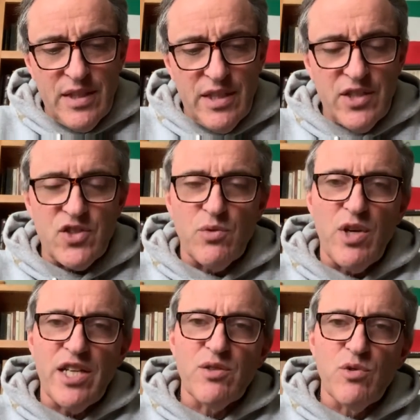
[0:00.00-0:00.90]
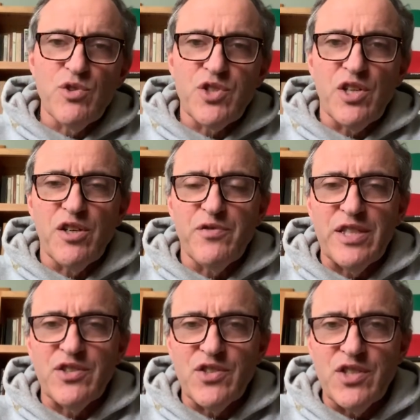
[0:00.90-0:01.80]
It's the rock and roll star
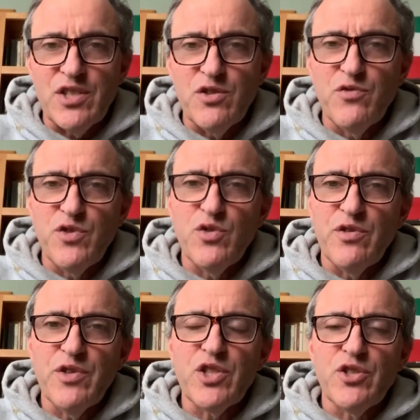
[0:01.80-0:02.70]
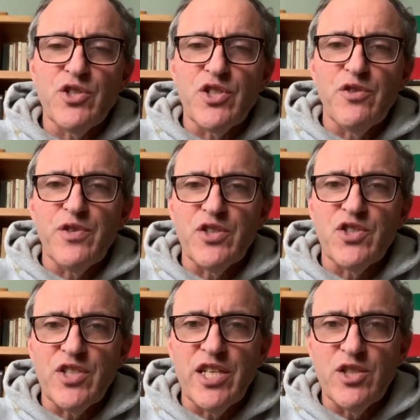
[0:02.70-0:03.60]
fantasy. You envision yourself on the
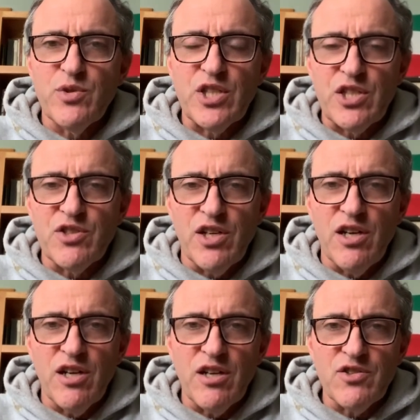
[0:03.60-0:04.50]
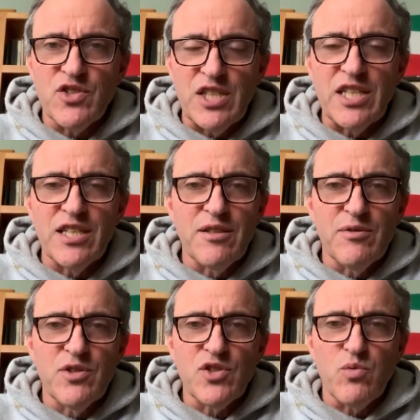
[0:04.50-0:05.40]
stage with the guitar, singing,
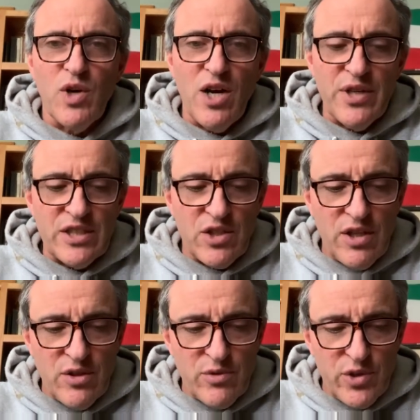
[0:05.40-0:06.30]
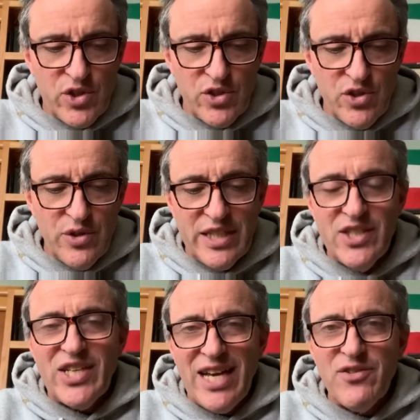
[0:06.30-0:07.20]
and just wowing the crowd with what you're doing.
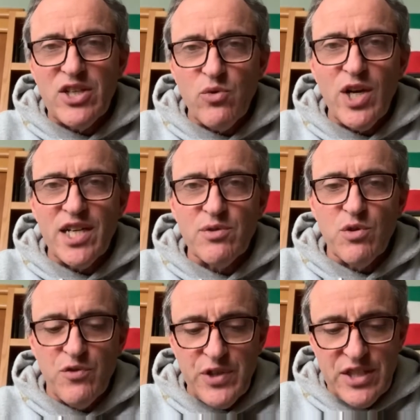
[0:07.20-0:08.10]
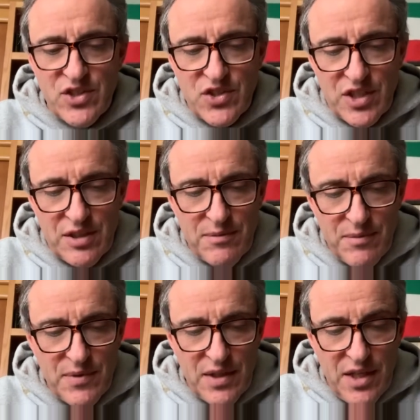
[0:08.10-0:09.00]
He's having a rock and roll fantasy.
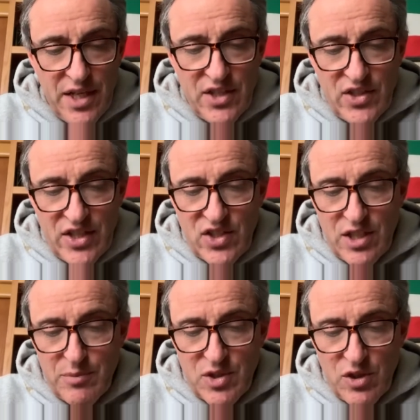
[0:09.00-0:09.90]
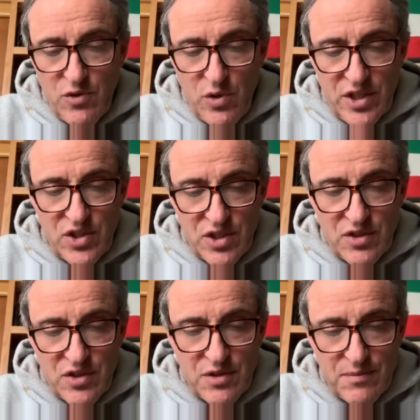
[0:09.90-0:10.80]
And he's asking himself
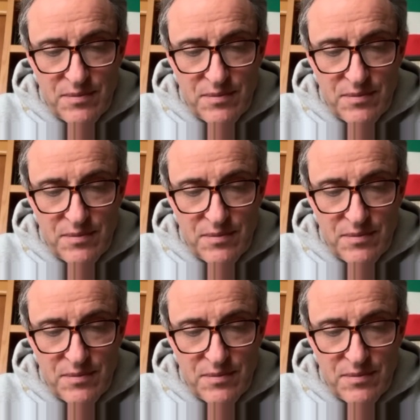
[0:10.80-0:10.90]
questions.